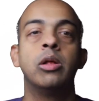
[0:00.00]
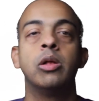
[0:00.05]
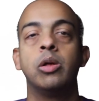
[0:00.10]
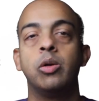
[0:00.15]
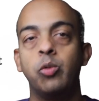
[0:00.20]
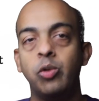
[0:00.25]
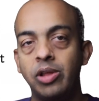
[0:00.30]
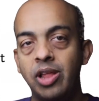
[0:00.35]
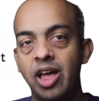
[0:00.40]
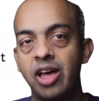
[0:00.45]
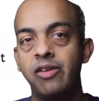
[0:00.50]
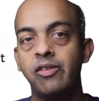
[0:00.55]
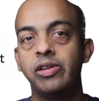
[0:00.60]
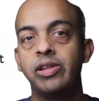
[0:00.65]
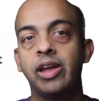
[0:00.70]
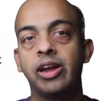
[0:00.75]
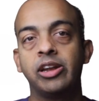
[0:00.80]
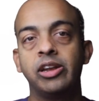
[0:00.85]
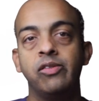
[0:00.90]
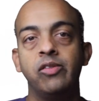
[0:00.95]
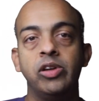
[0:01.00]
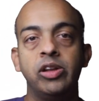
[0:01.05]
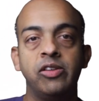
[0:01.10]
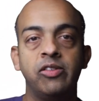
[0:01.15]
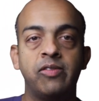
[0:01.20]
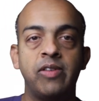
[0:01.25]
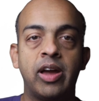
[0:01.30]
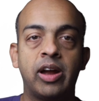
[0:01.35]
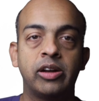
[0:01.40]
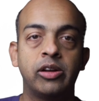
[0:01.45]
will have an activity
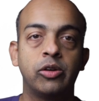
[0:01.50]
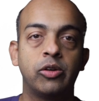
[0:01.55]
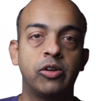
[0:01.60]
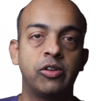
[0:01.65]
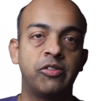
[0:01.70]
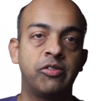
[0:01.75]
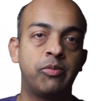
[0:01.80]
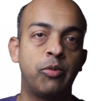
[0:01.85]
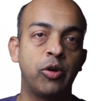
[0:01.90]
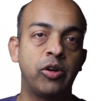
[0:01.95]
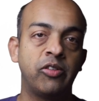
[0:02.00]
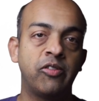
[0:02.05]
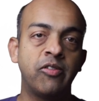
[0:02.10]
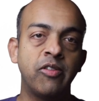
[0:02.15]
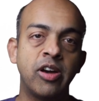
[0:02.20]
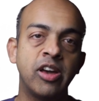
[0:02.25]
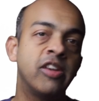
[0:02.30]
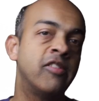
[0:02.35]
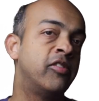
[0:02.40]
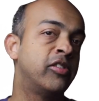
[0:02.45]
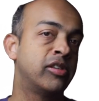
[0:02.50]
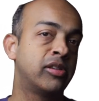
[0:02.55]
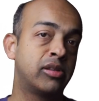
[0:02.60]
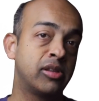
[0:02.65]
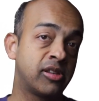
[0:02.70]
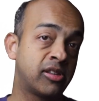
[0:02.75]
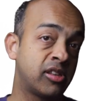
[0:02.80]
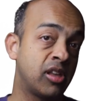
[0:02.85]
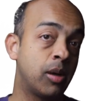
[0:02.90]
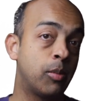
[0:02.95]
factor of 0.5, which is
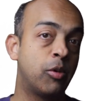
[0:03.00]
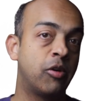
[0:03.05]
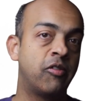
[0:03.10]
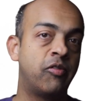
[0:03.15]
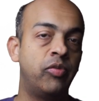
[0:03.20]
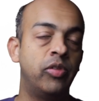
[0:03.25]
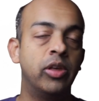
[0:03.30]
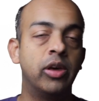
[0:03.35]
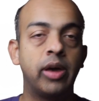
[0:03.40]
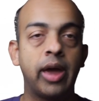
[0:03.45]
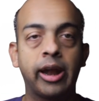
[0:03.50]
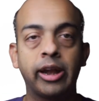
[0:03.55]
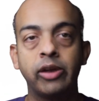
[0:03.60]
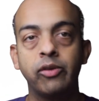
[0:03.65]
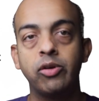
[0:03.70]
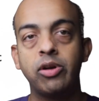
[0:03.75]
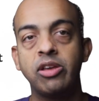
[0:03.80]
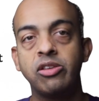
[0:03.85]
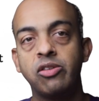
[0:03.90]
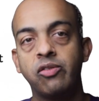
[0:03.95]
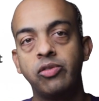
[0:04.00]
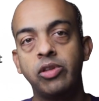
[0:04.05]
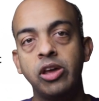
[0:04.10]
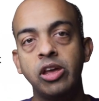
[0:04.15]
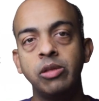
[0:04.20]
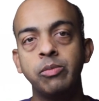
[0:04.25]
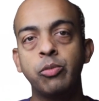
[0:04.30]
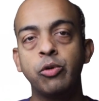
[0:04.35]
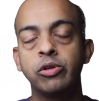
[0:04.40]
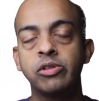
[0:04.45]
the sum of the activities of the
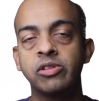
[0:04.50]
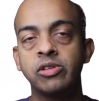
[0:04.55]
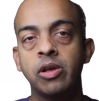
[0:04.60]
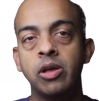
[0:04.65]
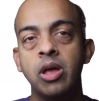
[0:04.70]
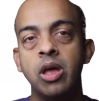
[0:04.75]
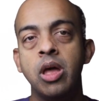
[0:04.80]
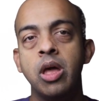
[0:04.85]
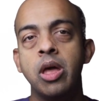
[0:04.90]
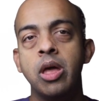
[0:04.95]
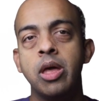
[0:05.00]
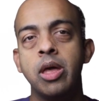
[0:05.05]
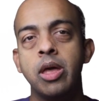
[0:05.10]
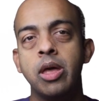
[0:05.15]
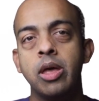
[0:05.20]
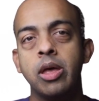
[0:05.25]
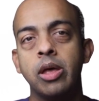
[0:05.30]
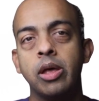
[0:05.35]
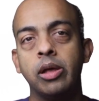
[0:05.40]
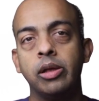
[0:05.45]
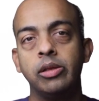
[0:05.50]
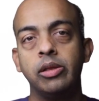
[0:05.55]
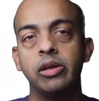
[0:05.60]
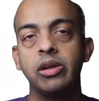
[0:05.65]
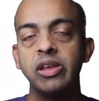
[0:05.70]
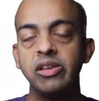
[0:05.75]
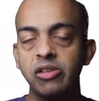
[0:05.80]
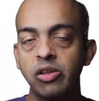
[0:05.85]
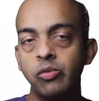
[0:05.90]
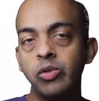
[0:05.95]
inputs. The
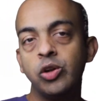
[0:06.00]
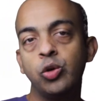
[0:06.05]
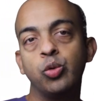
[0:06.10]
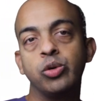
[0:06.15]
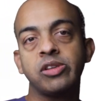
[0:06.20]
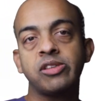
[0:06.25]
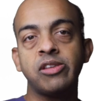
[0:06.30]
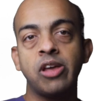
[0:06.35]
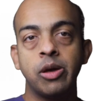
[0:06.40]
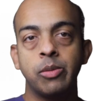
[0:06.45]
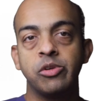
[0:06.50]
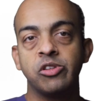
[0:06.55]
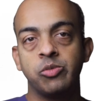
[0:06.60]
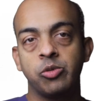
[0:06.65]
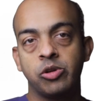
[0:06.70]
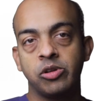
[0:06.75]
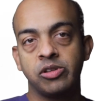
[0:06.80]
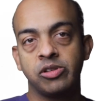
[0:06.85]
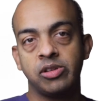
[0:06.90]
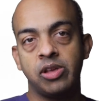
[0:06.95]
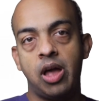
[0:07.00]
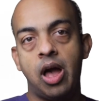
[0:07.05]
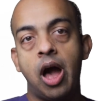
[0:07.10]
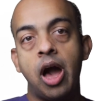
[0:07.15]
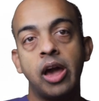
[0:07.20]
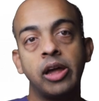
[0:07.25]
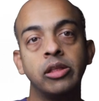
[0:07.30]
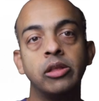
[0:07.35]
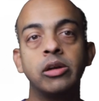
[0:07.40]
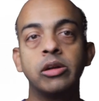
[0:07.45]
reason we do a sum is because
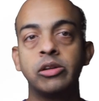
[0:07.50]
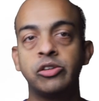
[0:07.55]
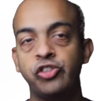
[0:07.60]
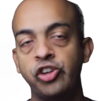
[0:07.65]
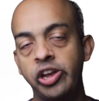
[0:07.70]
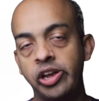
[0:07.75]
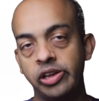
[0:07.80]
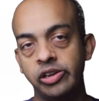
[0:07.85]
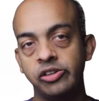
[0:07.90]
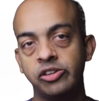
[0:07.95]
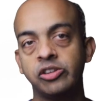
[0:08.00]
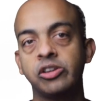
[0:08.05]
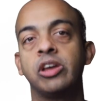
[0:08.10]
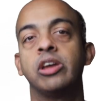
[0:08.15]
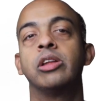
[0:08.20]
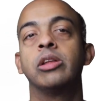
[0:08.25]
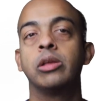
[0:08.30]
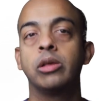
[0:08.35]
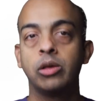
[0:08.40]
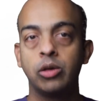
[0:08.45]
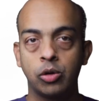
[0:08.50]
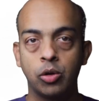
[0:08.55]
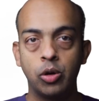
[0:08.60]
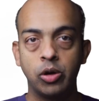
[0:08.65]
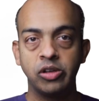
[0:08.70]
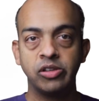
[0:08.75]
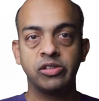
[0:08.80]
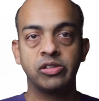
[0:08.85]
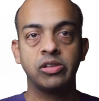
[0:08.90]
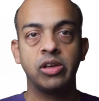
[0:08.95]
either change can
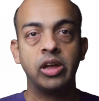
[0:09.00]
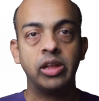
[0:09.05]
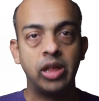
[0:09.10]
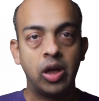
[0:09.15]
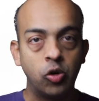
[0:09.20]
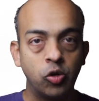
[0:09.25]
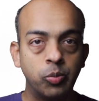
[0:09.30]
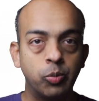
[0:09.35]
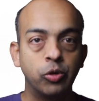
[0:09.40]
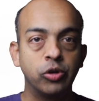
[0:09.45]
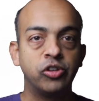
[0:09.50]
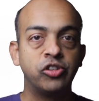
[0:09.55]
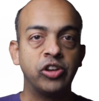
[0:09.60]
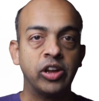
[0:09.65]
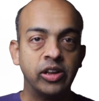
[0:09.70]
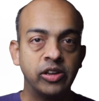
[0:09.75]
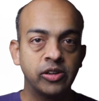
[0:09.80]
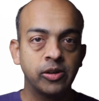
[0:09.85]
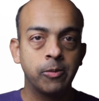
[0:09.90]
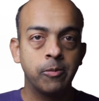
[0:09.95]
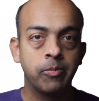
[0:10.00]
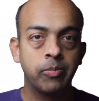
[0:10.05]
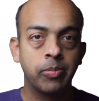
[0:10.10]
cause an output change.